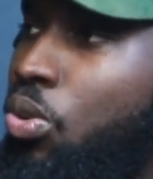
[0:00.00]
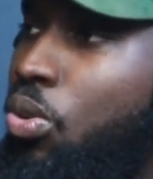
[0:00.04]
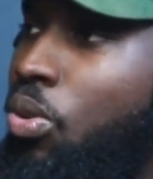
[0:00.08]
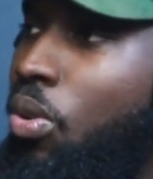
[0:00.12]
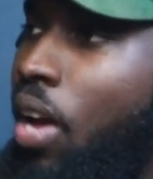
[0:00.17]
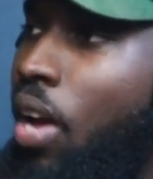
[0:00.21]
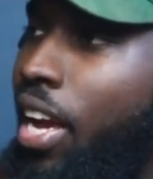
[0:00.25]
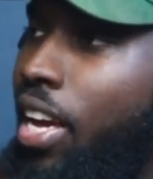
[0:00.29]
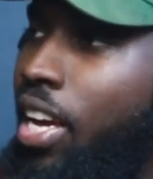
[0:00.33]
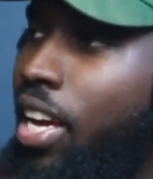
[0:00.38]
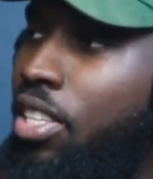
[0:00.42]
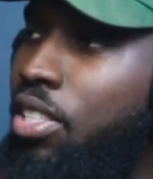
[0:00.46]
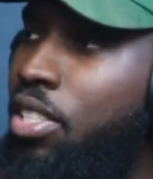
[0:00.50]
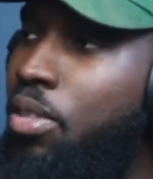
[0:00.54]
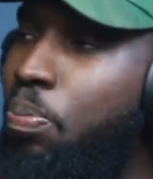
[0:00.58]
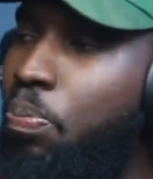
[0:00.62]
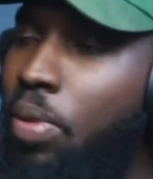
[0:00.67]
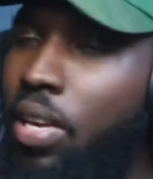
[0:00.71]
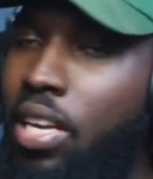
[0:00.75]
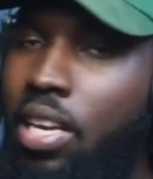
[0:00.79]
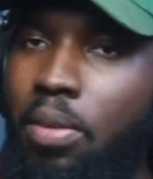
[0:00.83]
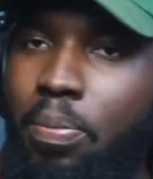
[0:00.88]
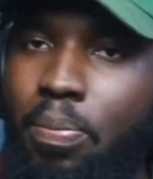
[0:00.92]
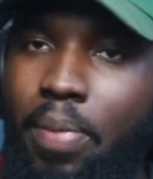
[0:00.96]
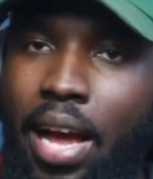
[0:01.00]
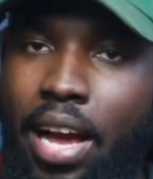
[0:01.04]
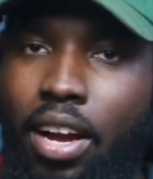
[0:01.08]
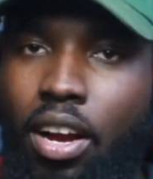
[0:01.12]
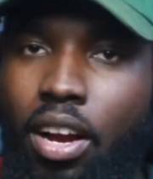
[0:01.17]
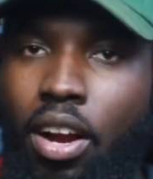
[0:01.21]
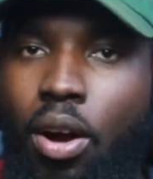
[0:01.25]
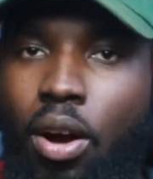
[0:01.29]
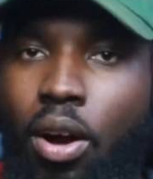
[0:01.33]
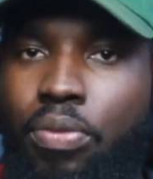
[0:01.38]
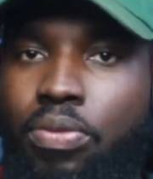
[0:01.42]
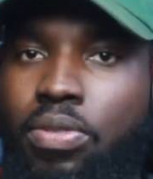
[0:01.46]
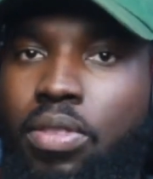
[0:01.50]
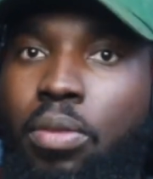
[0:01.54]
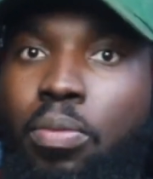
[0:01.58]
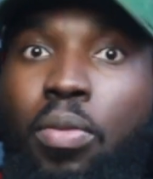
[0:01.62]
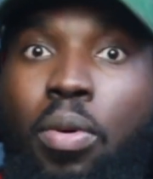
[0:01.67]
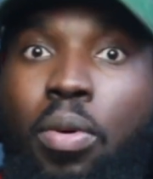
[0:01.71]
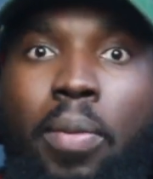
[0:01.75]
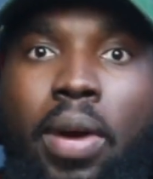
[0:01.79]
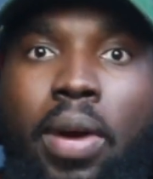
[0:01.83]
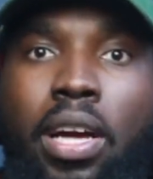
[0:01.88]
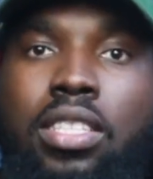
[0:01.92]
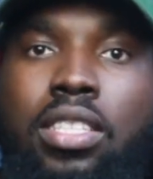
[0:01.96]
I guess, piggyback off the
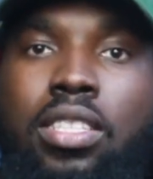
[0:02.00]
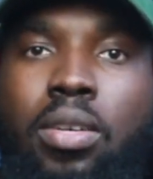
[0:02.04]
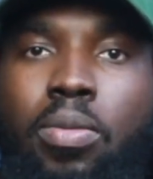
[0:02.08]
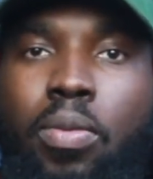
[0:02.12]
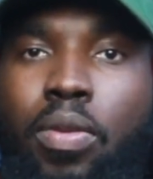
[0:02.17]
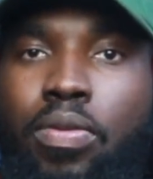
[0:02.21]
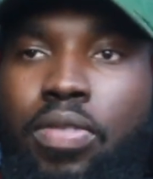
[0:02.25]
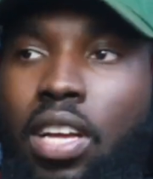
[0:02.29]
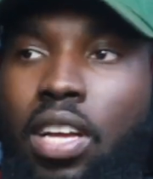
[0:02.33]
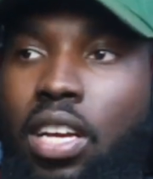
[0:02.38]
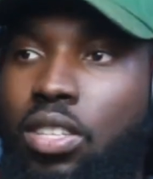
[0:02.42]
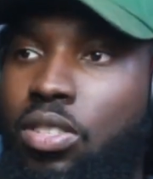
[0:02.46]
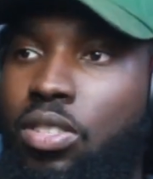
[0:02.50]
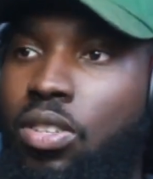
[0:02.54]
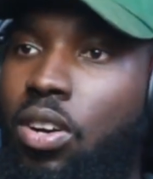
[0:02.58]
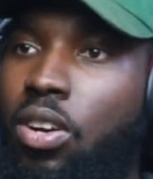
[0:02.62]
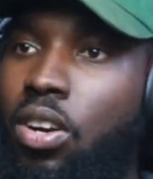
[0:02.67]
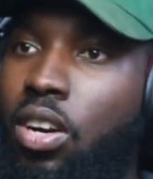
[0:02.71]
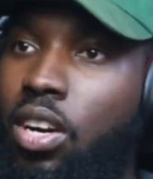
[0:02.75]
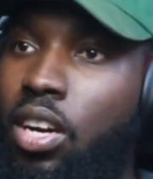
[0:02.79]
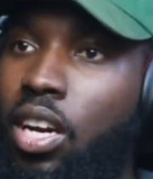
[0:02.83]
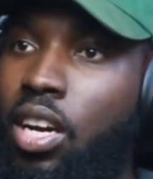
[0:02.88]
momentum of that song.